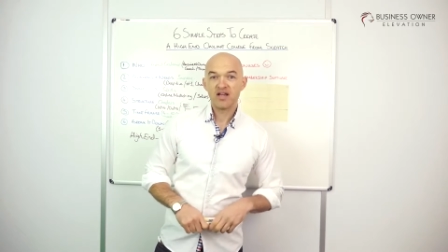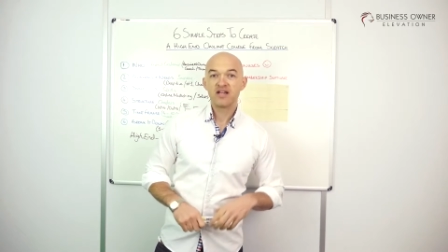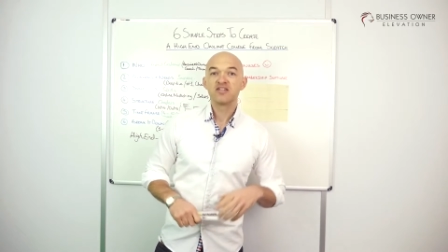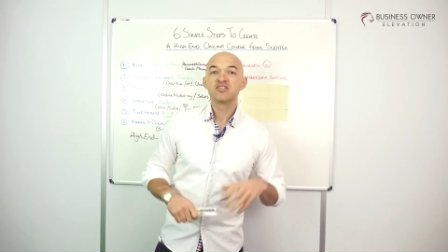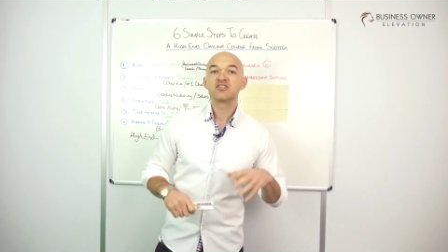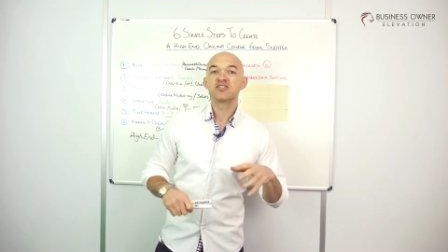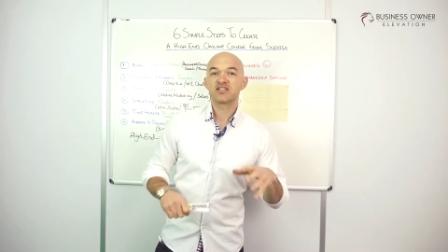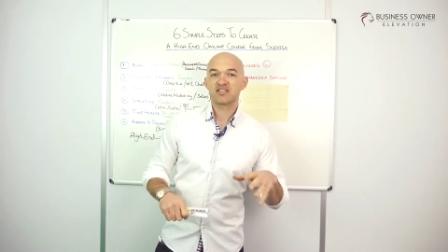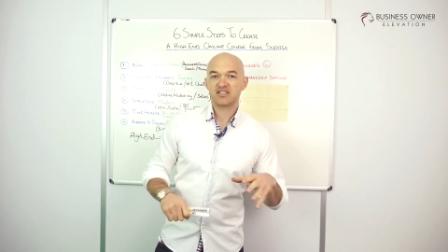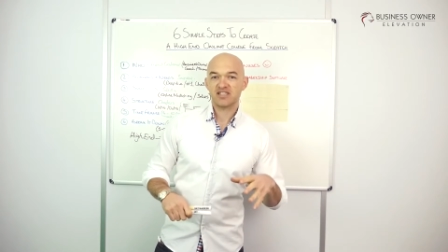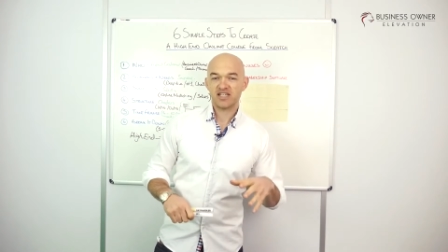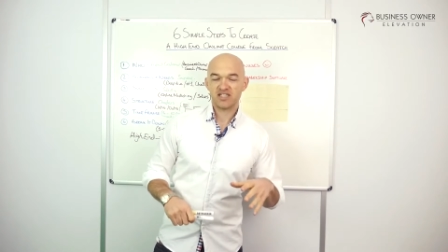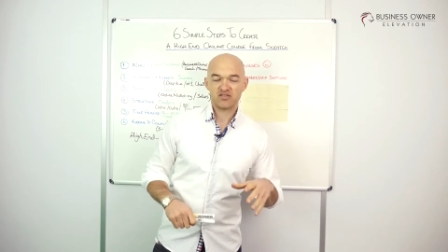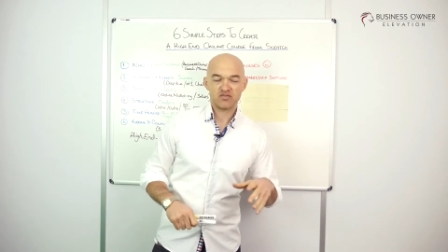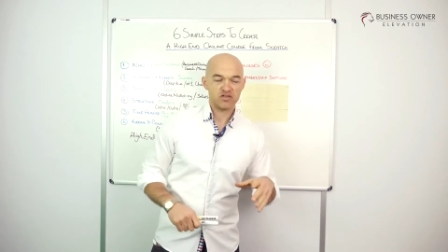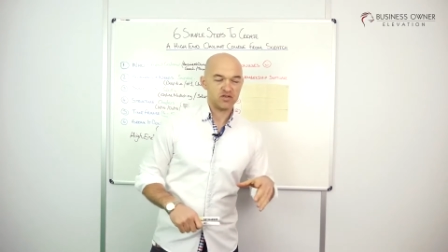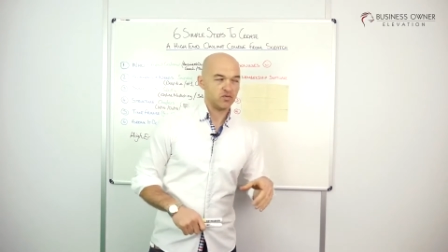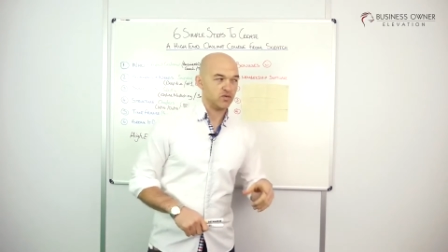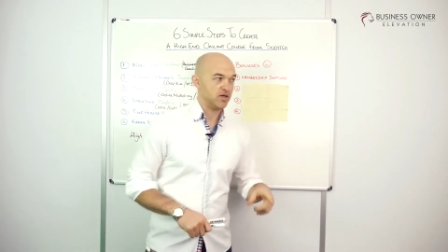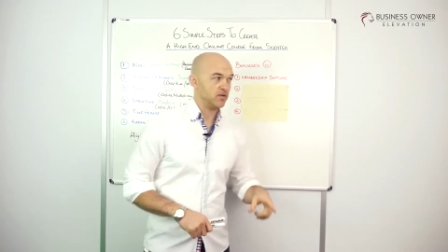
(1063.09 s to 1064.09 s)

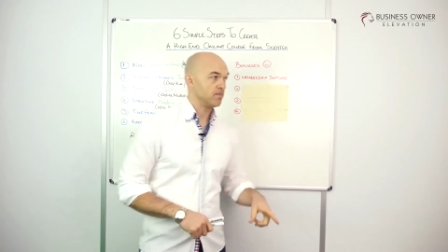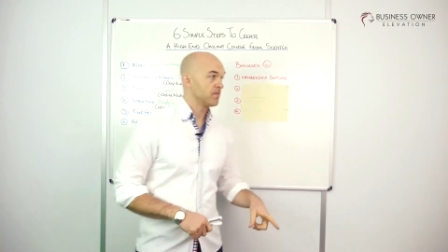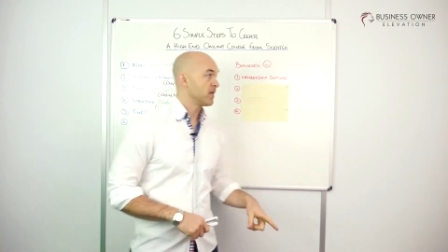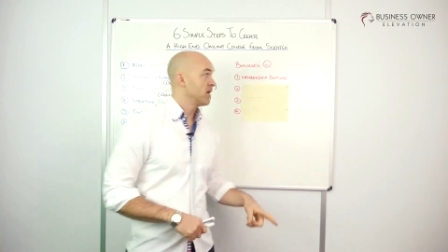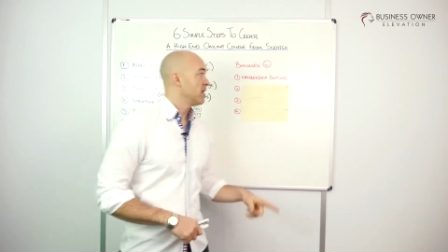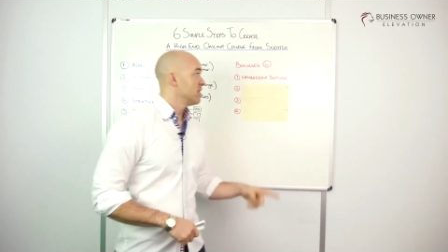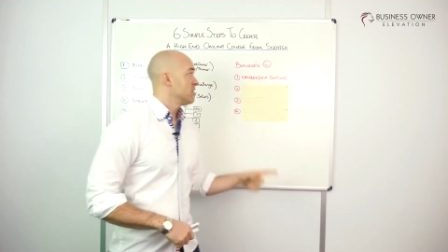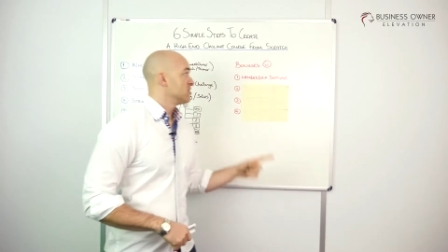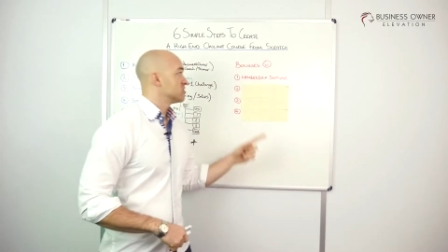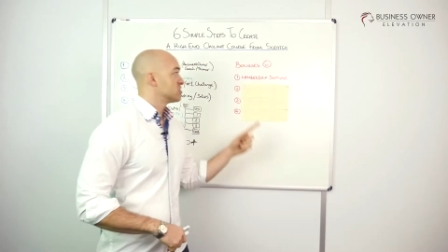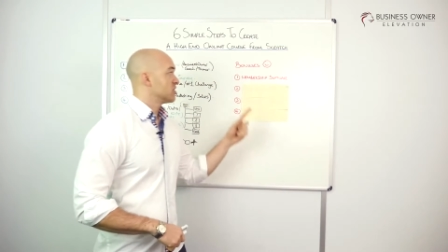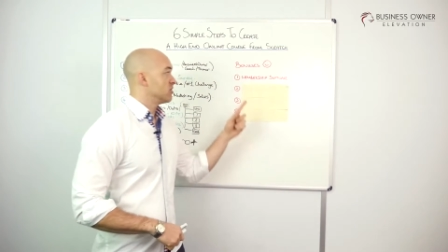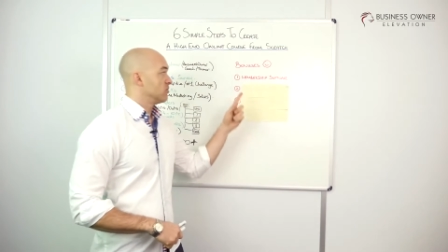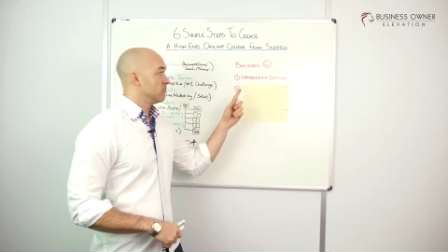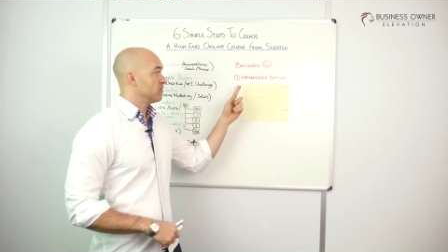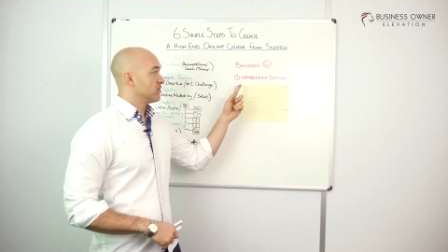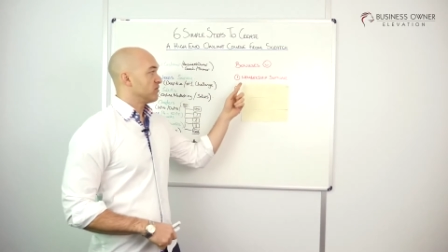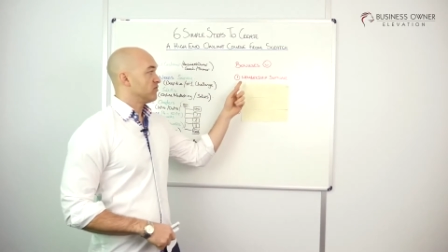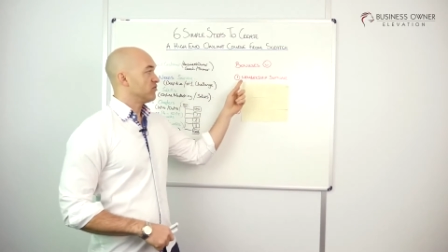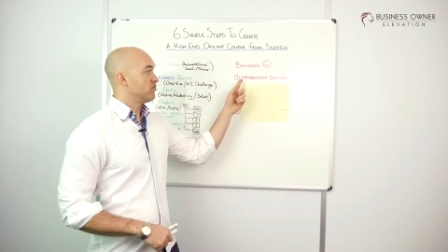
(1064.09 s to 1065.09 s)
successfully well.
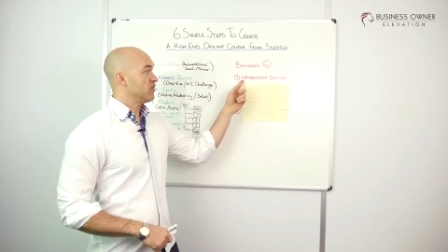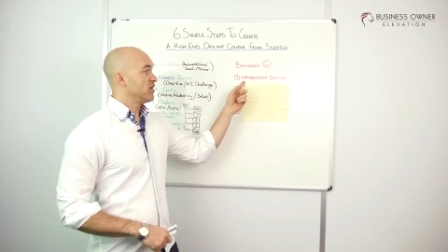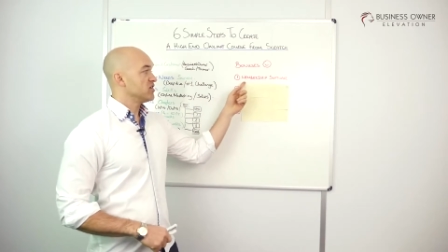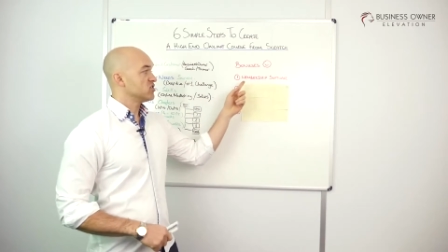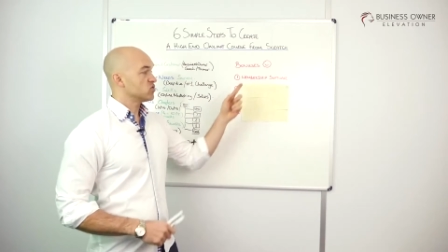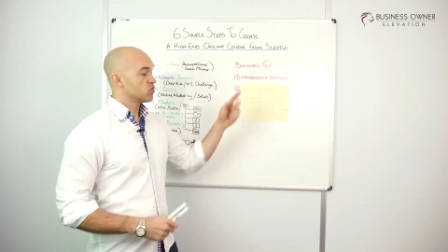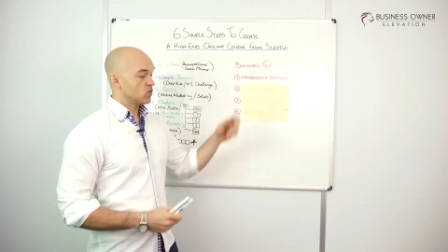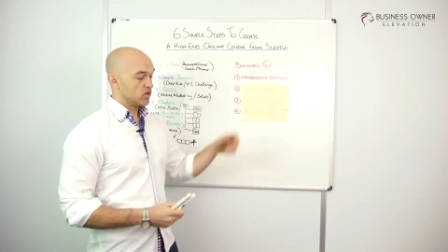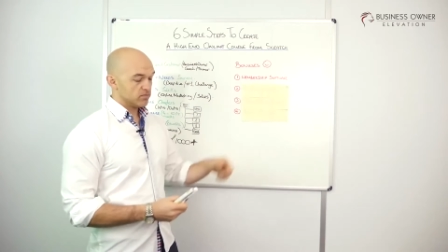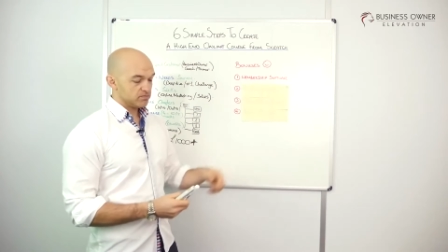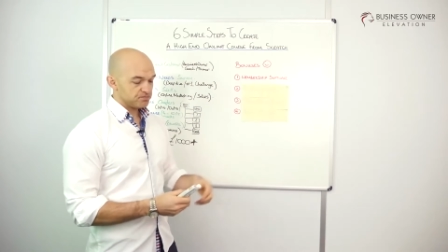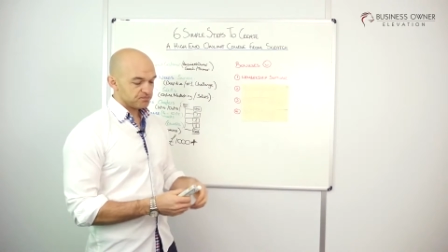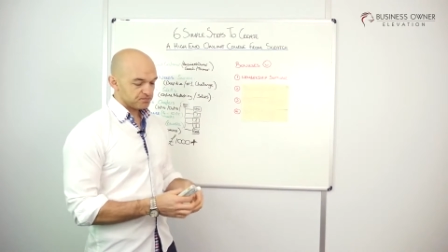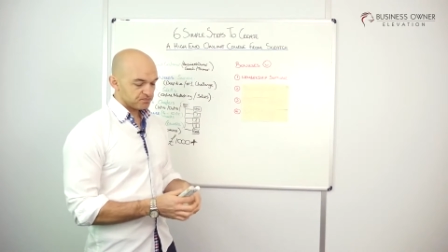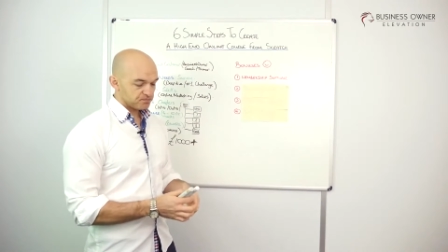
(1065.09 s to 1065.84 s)
So the first one